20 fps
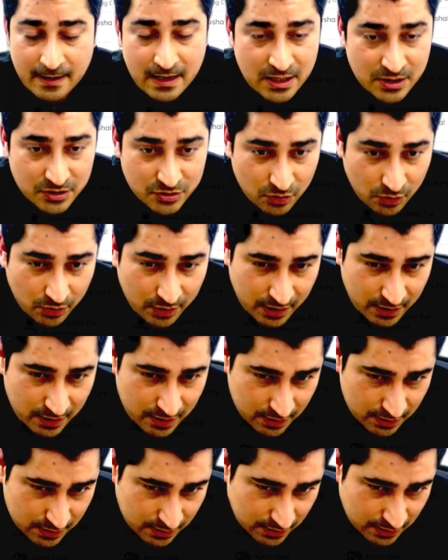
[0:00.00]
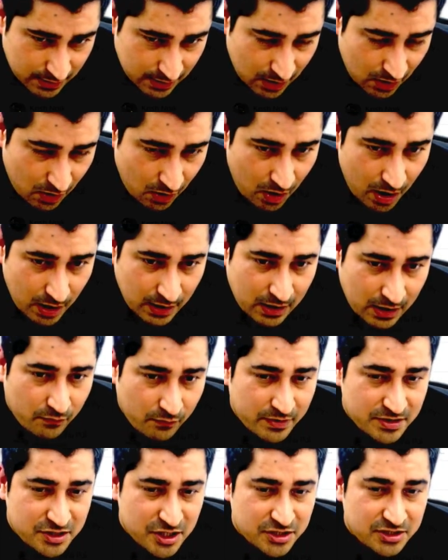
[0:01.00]
So here, all
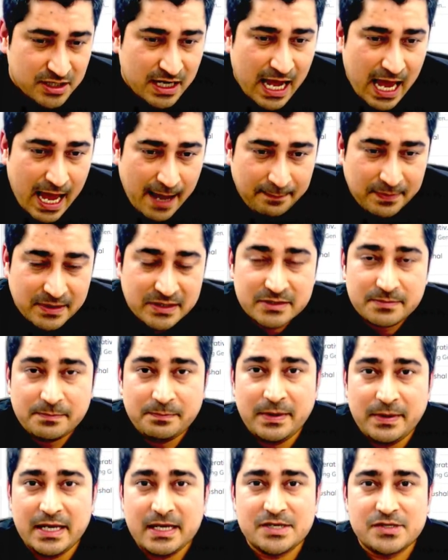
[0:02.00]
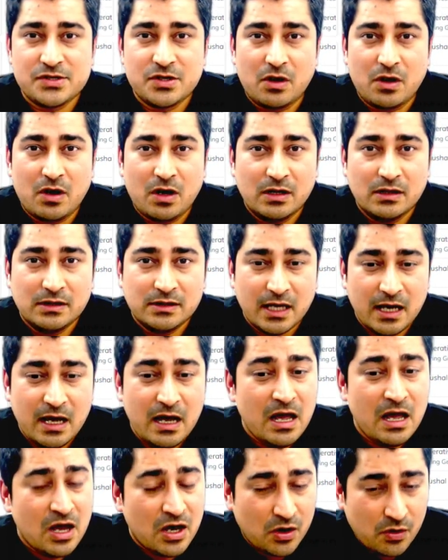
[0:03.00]
conversation happens based on the
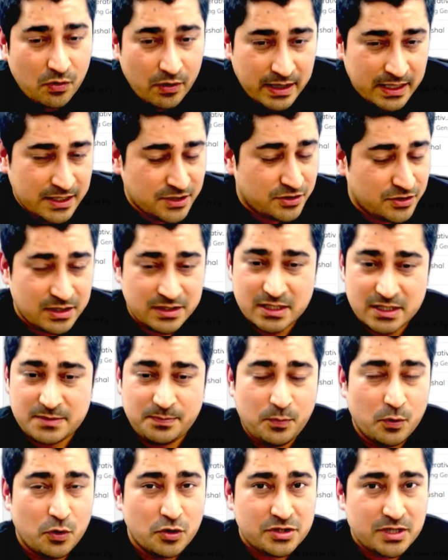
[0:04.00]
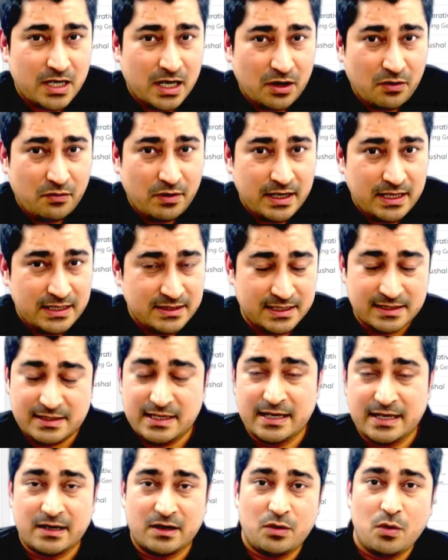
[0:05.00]
queries. You can just post a query just like
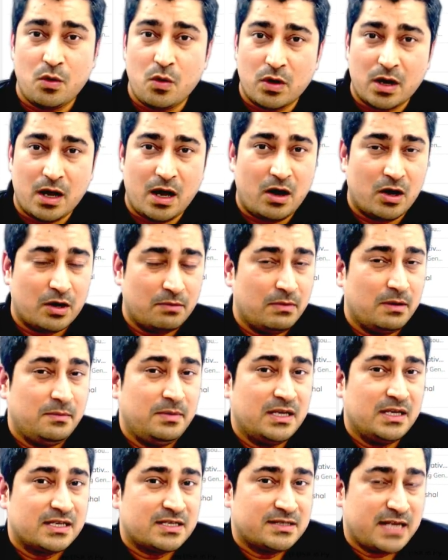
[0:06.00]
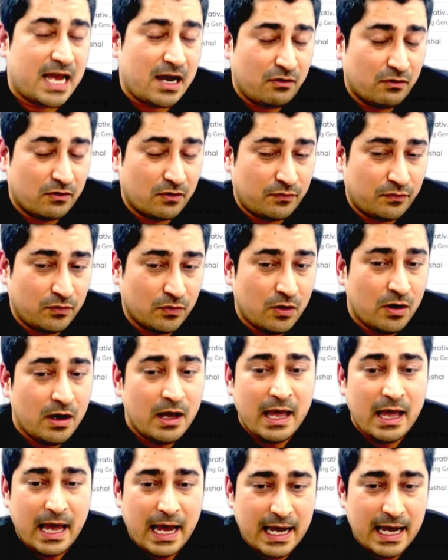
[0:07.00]
a Quora or maybe a Stack Overflow,
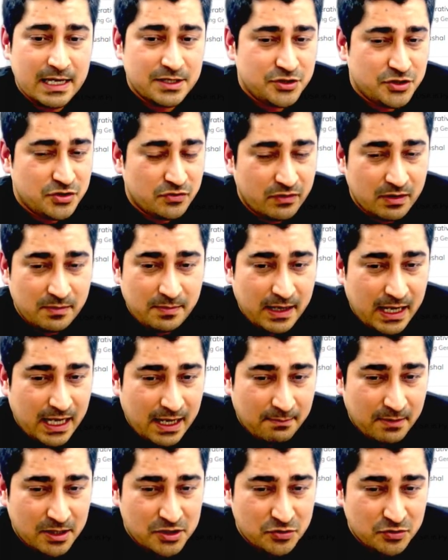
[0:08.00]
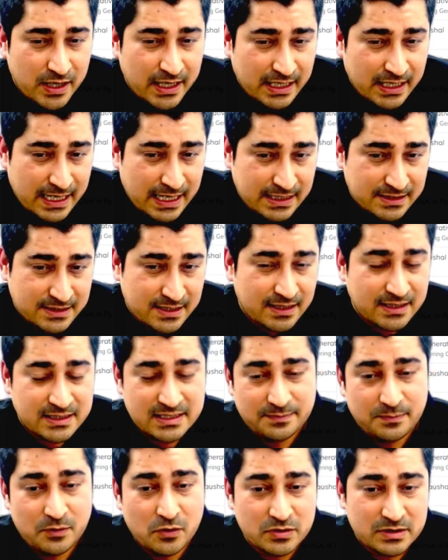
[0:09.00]
and you will be able to get an answer. Let's
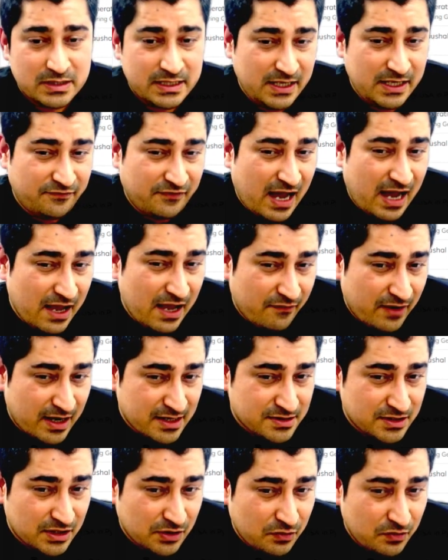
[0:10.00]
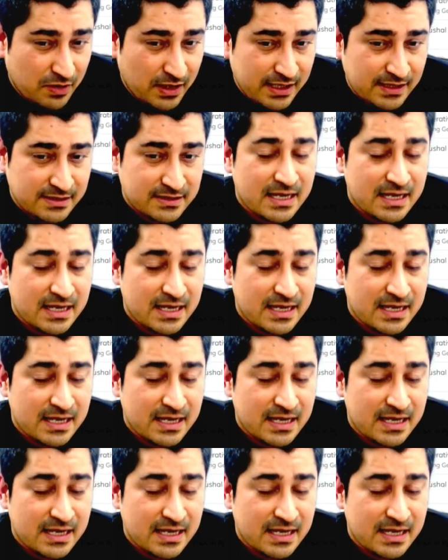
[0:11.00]
suppose if I have asked the queries,